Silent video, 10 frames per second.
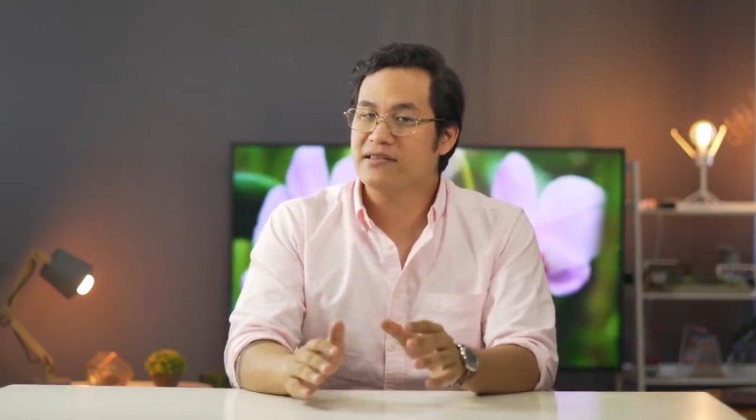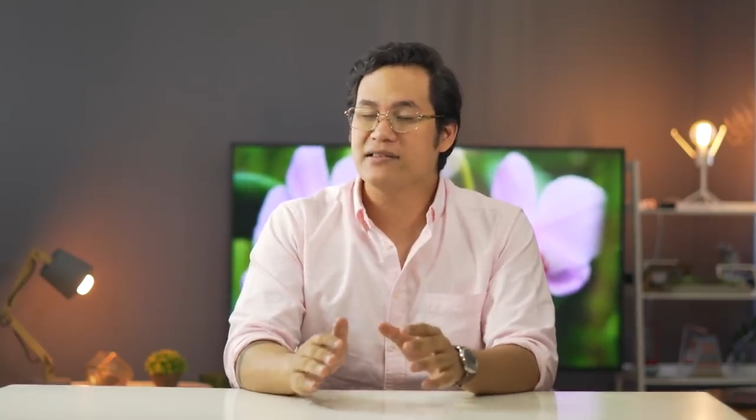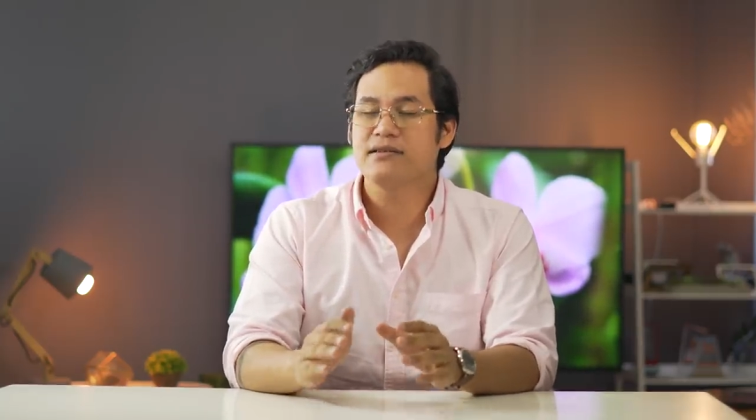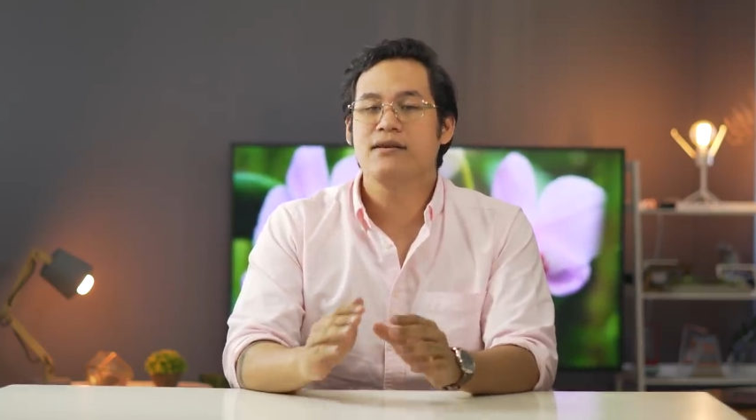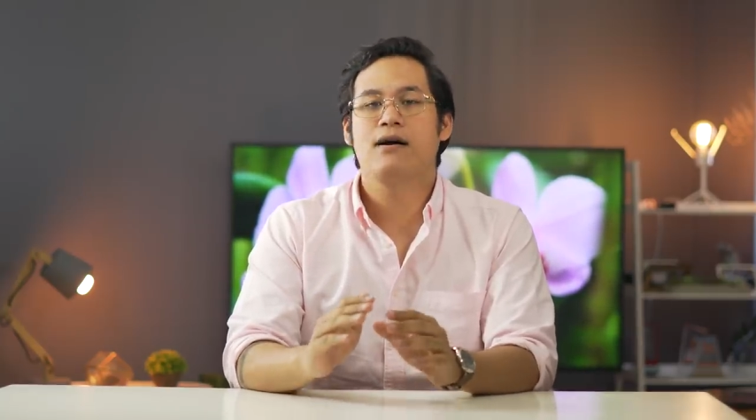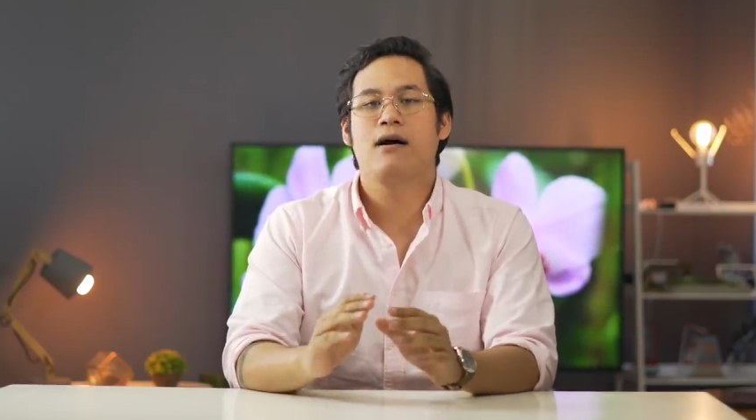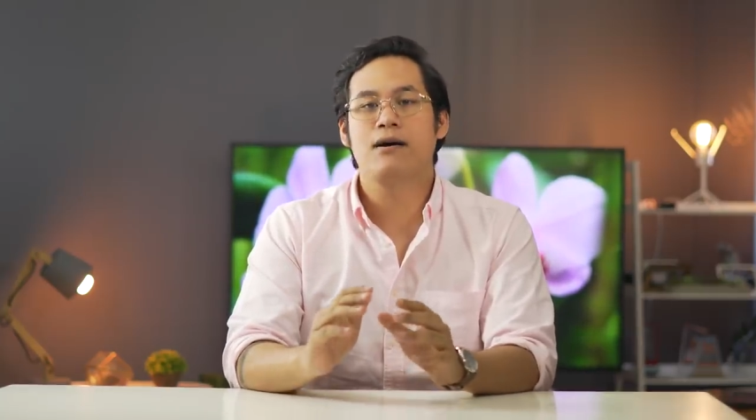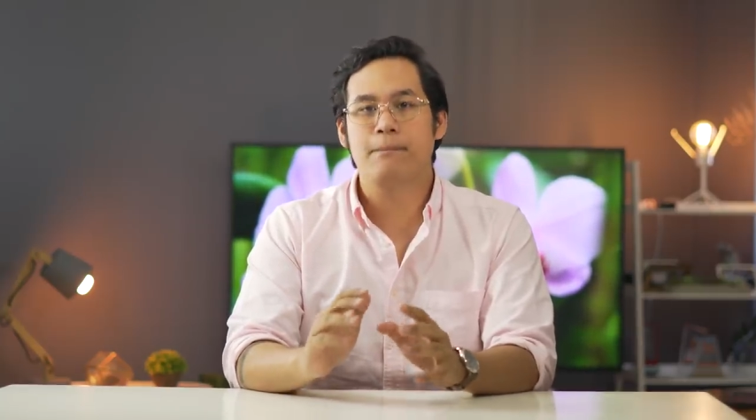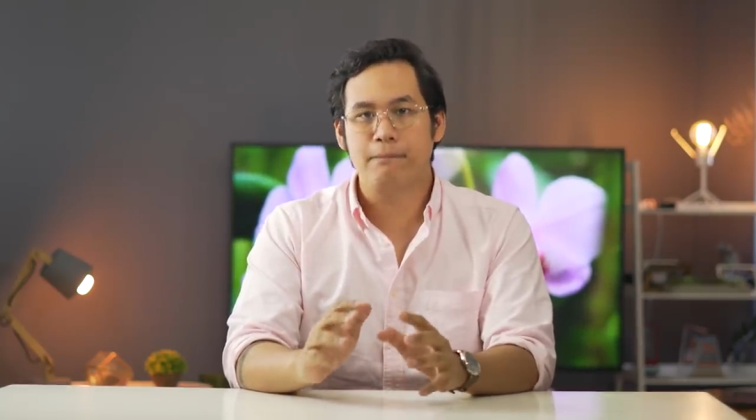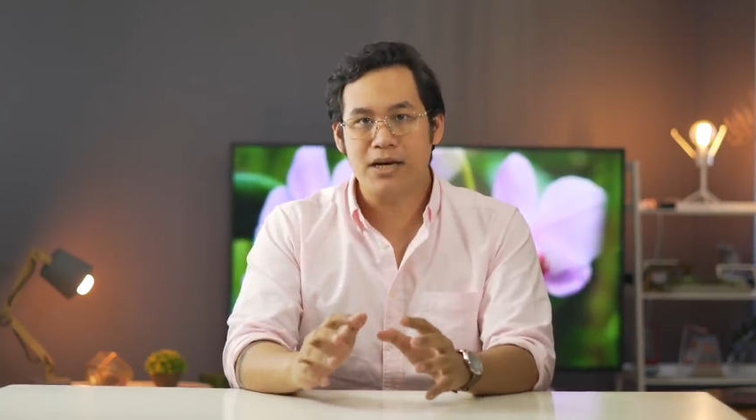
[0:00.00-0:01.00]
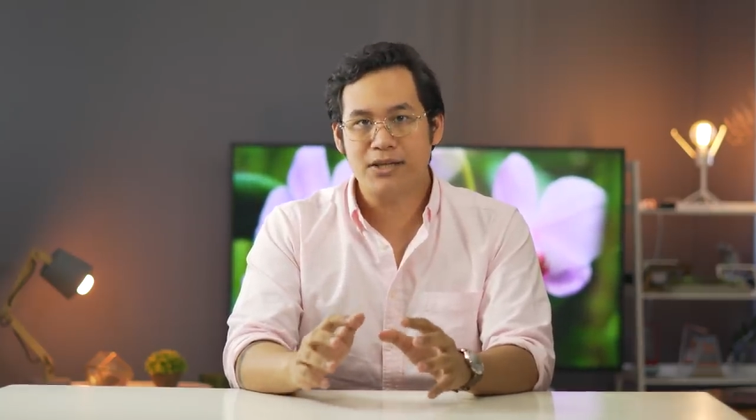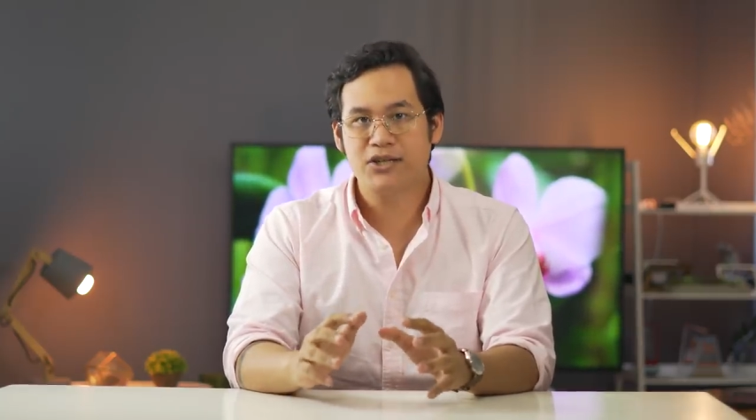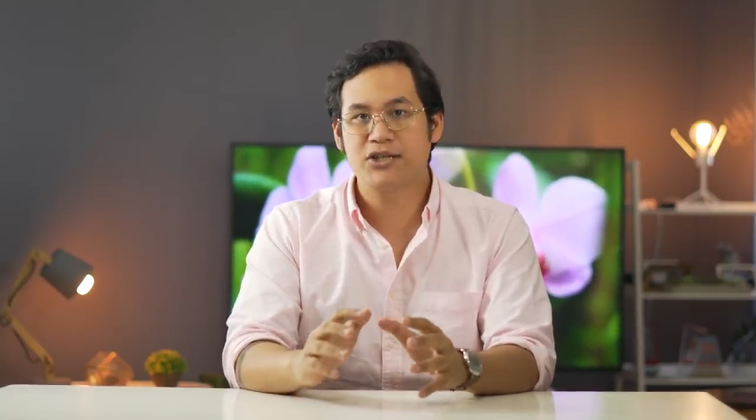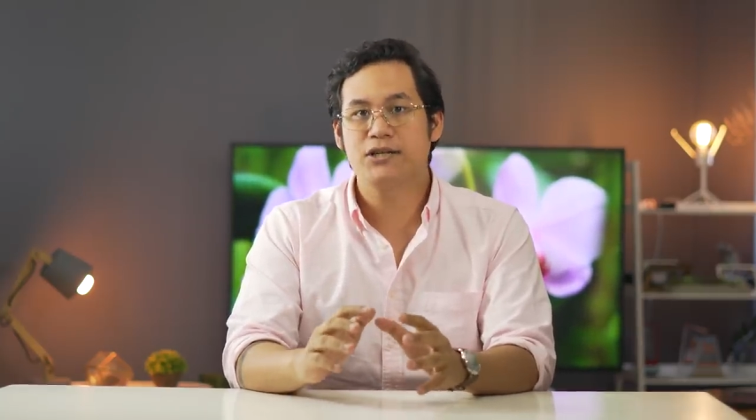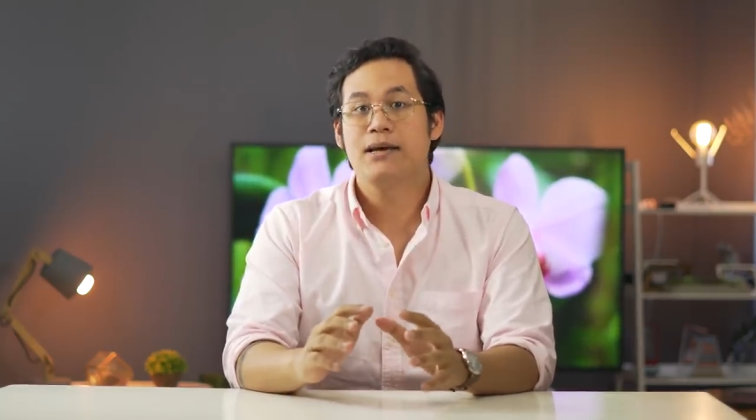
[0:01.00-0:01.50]
Plus are
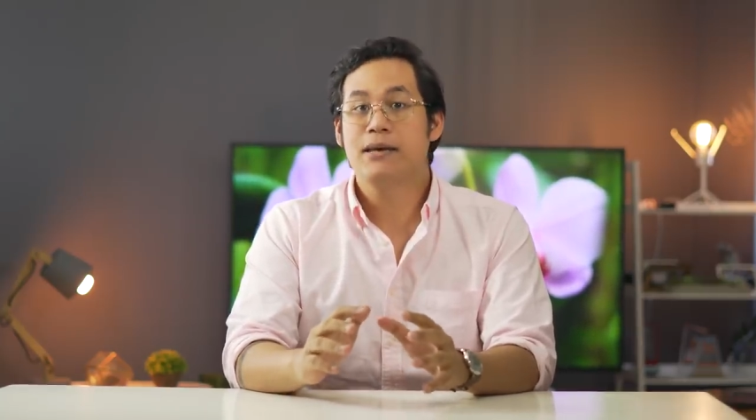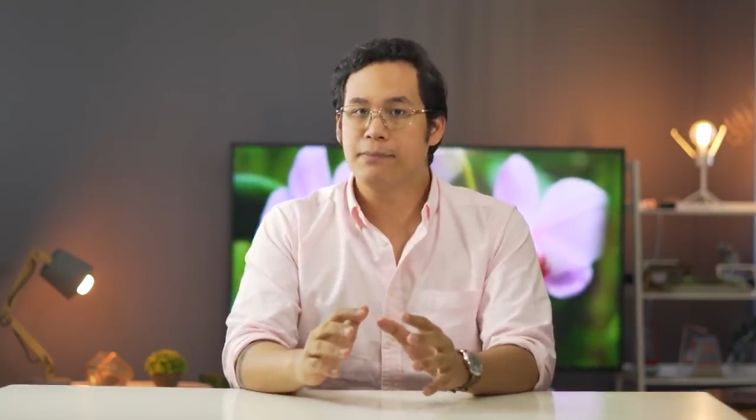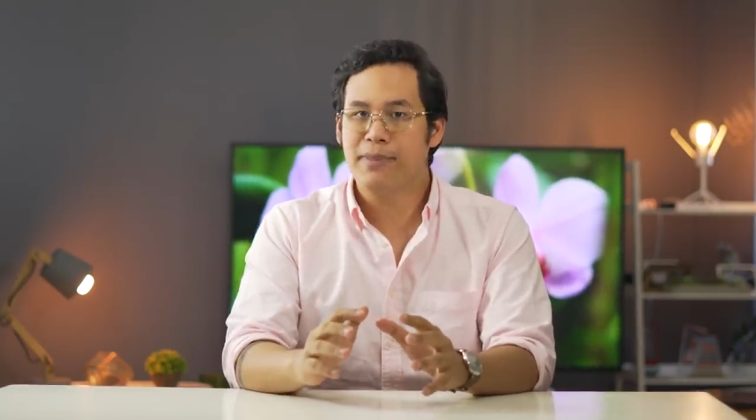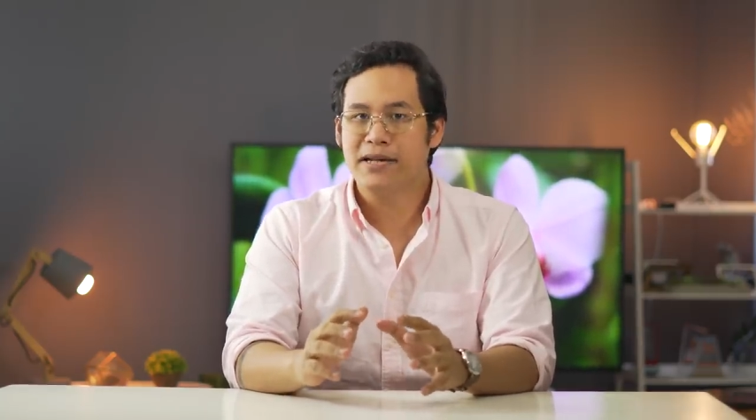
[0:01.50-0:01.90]
much